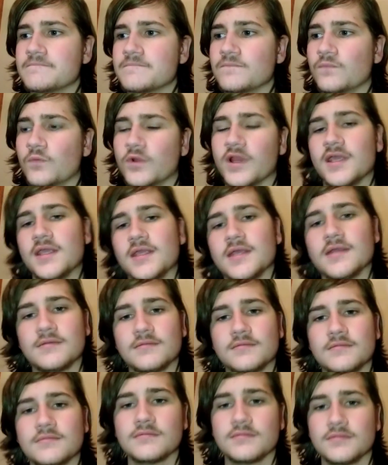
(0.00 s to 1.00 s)
when I get
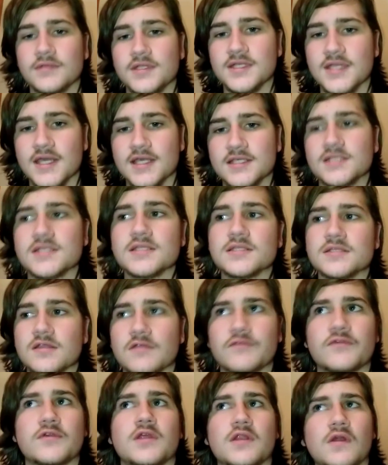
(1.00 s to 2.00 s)
the desk and
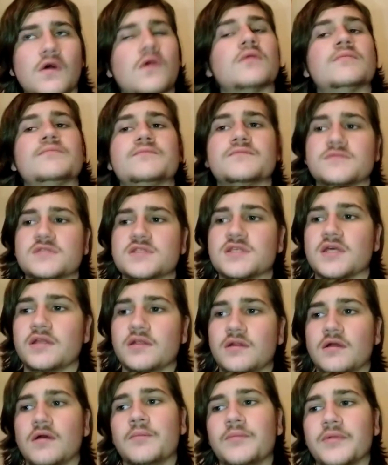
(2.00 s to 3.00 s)
stuff in, I'll set
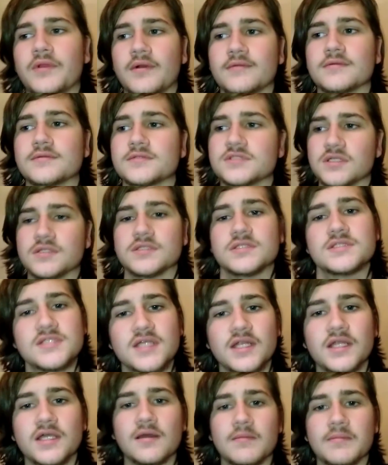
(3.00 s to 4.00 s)
it up and I'll start
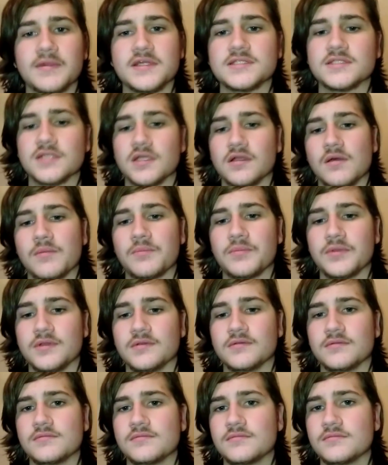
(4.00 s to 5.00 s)
setting up my setup
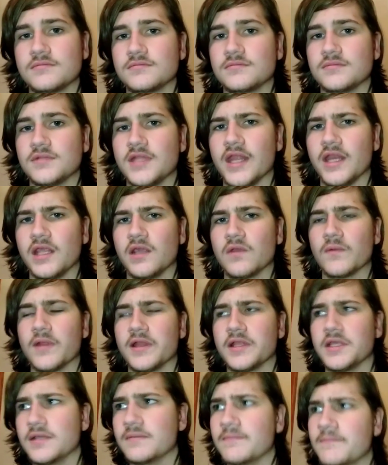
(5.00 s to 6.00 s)
and getting it
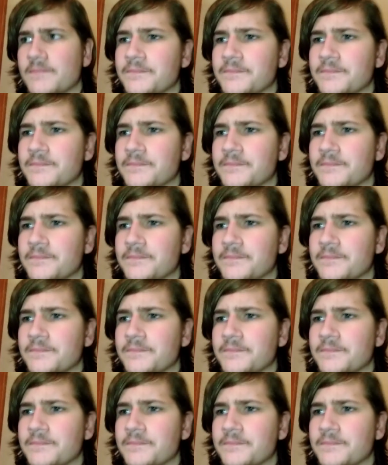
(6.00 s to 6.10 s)
ready.